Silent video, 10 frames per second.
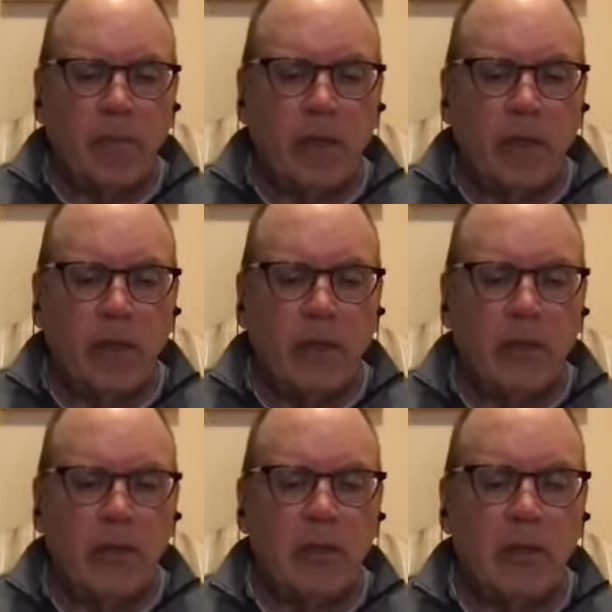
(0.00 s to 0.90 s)
you know
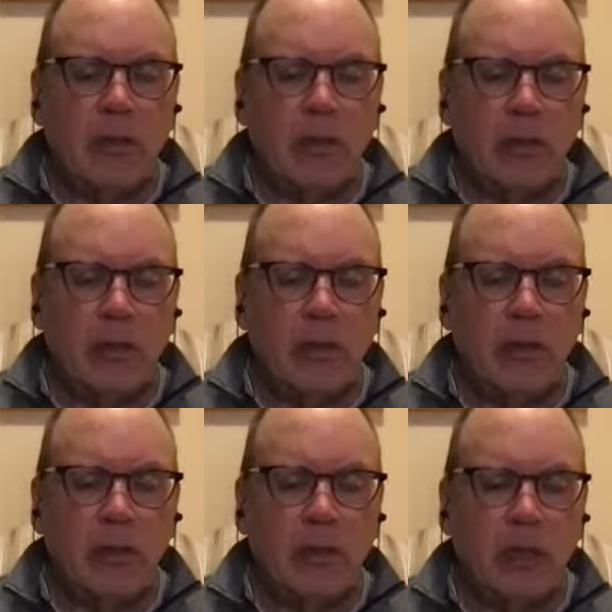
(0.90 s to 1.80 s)
so so
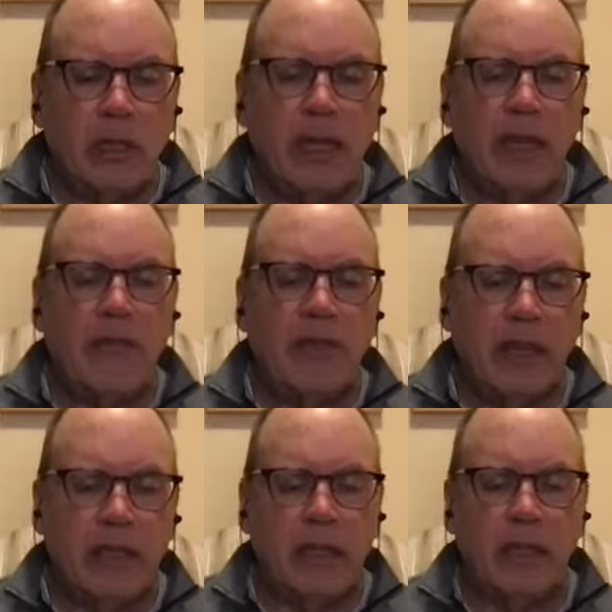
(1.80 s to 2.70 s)
you don't get to have
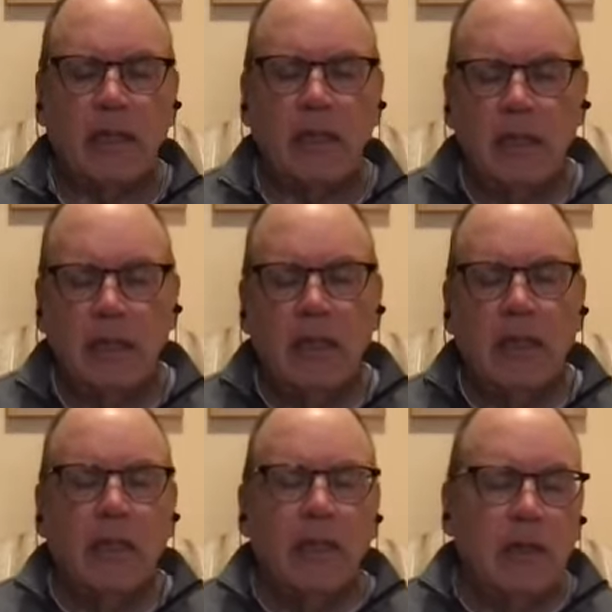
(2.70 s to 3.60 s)
that like
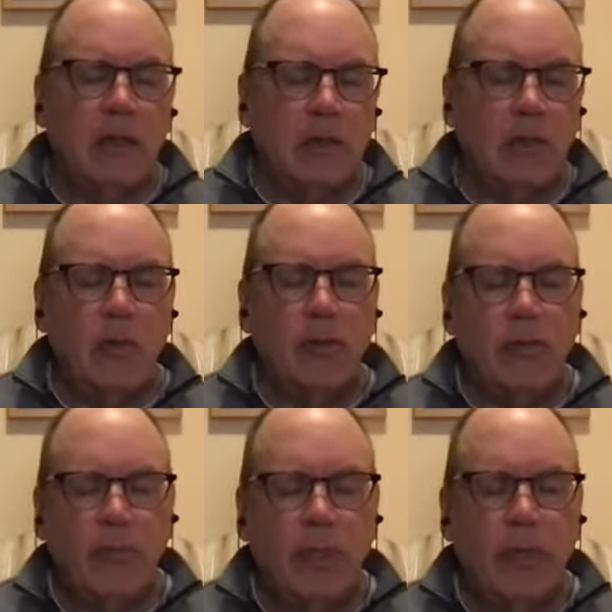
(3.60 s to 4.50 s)
group
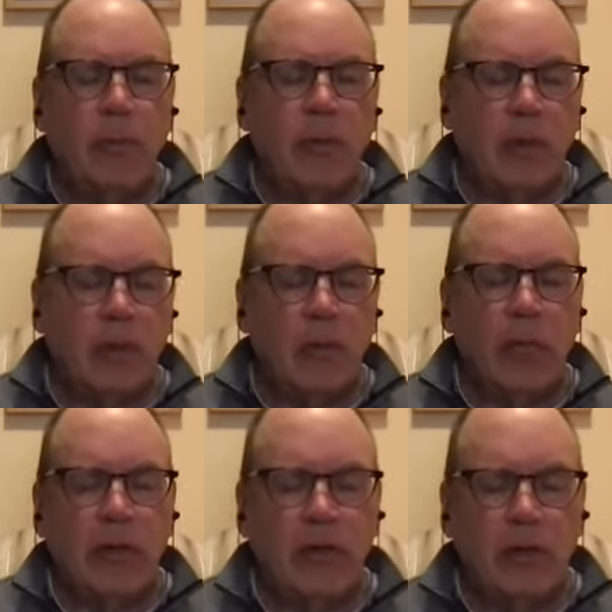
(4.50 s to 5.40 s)
of people
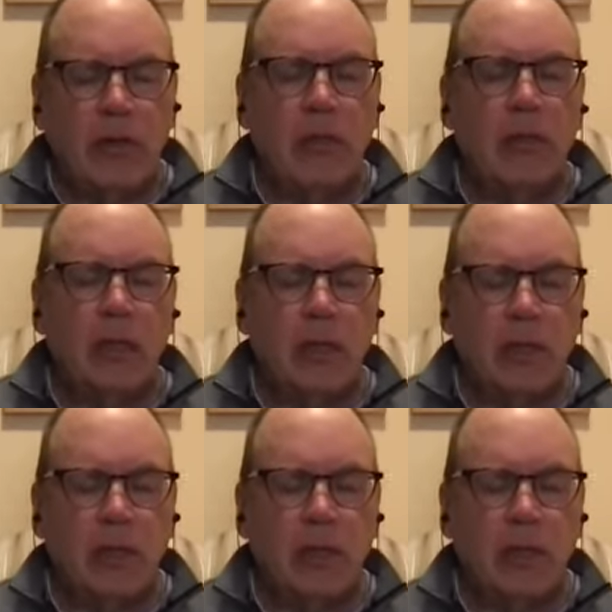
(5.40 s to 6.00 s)
around you kind